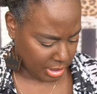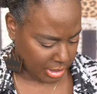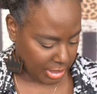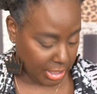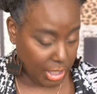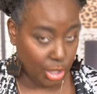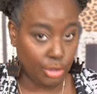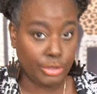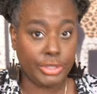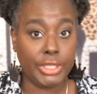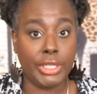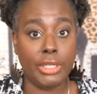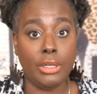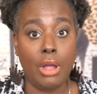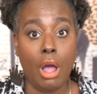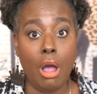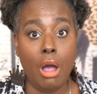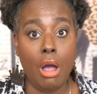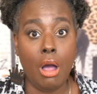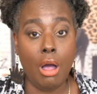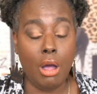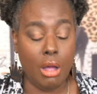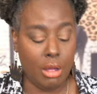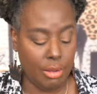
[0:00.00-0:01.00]
gilded
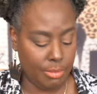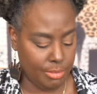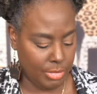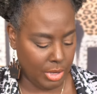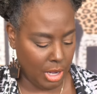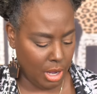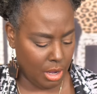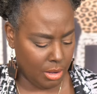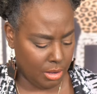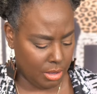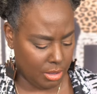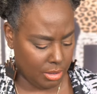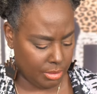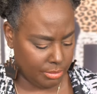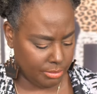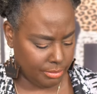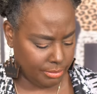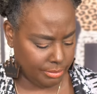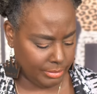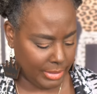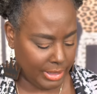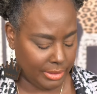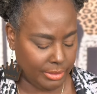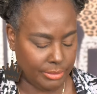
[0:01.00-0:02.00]
um
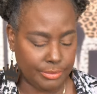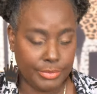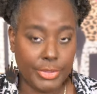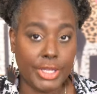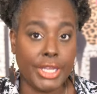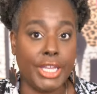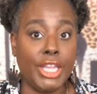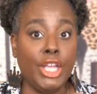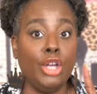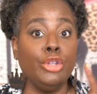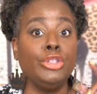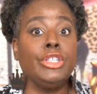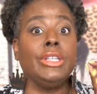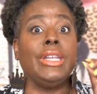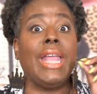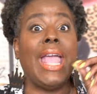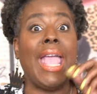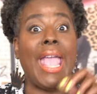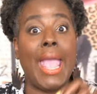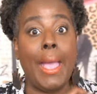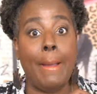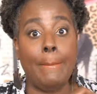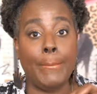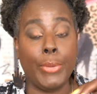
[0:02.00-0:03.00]
um gilded
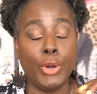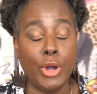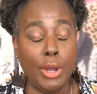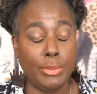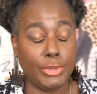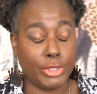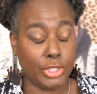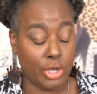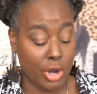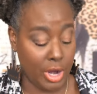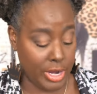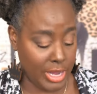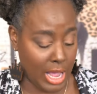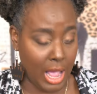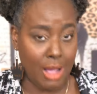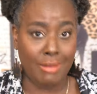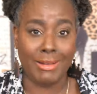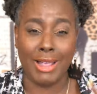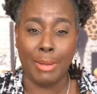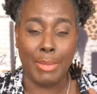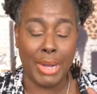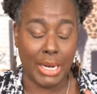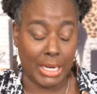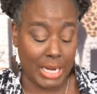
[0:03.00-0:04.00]
amber. I'm sorry, y'all. I
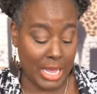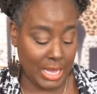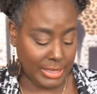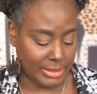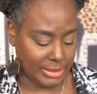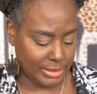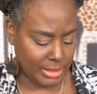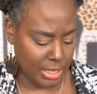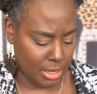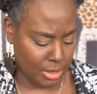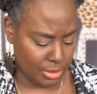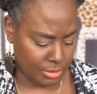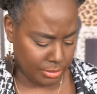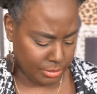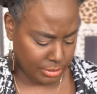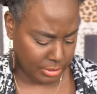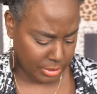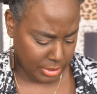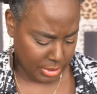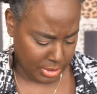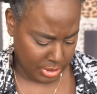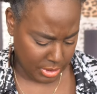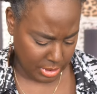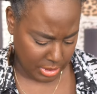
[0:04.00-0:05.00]
don't got my glasses on.
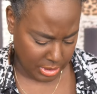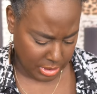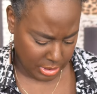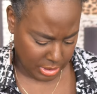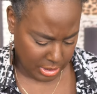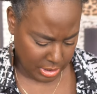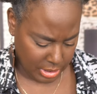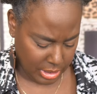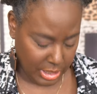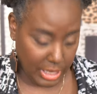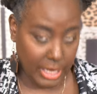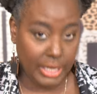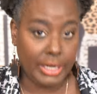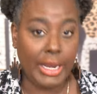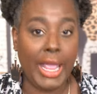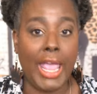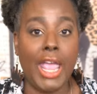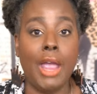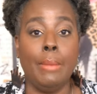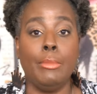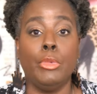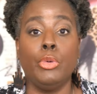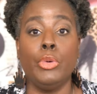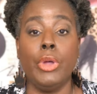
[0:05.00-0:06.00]
And
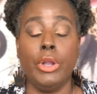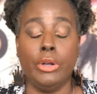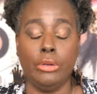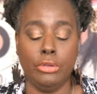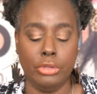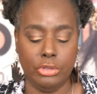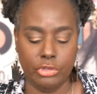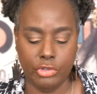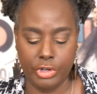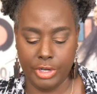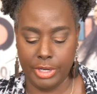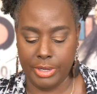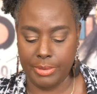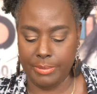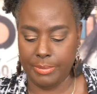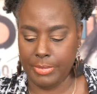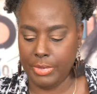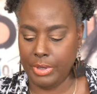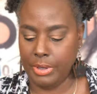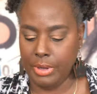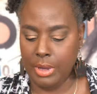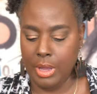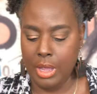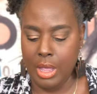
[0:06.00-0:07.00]
amaretto cream.
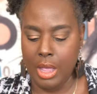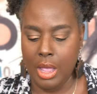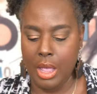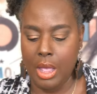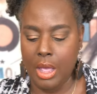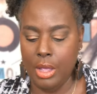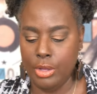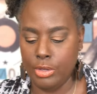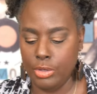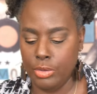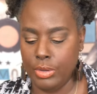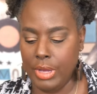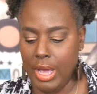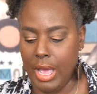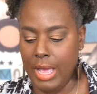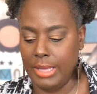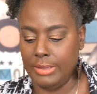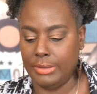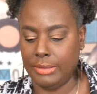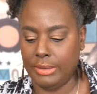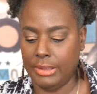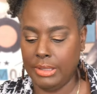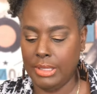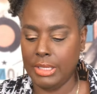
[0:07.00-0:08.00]
You
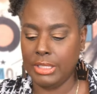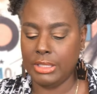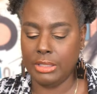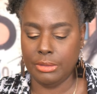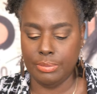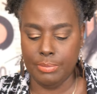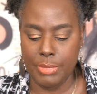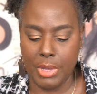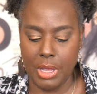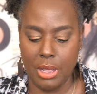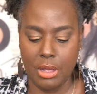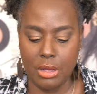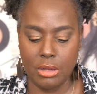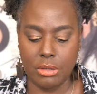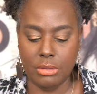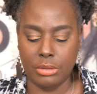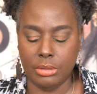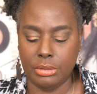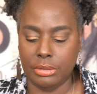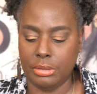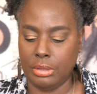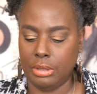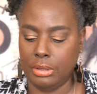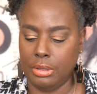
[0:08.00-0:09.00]
guys, this
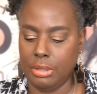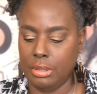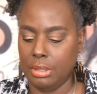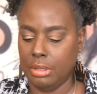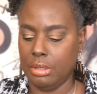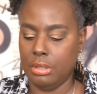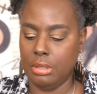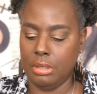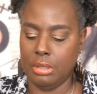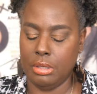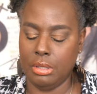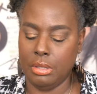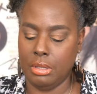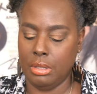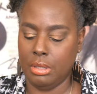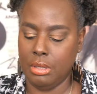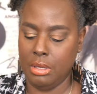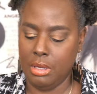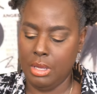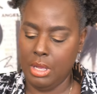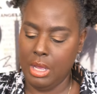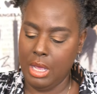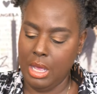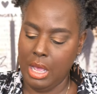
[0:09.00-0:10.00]
smells
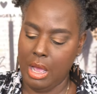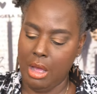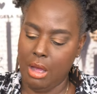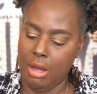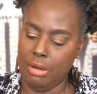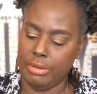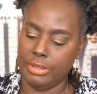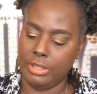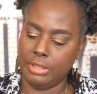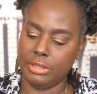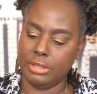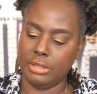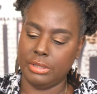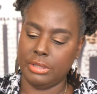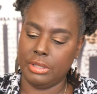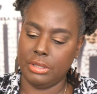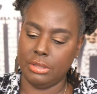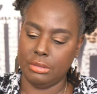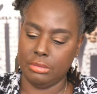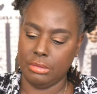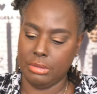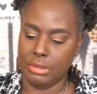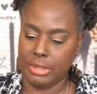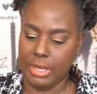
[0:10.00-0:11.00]
Oh, this is
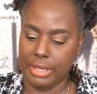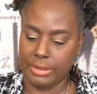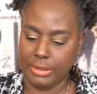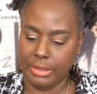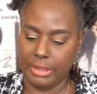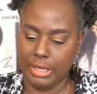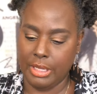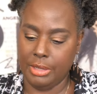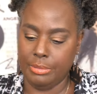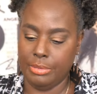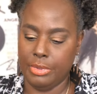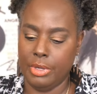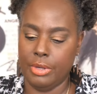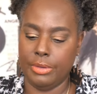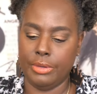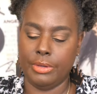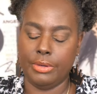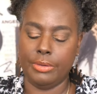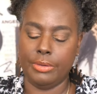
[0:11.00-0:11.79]
still got the label.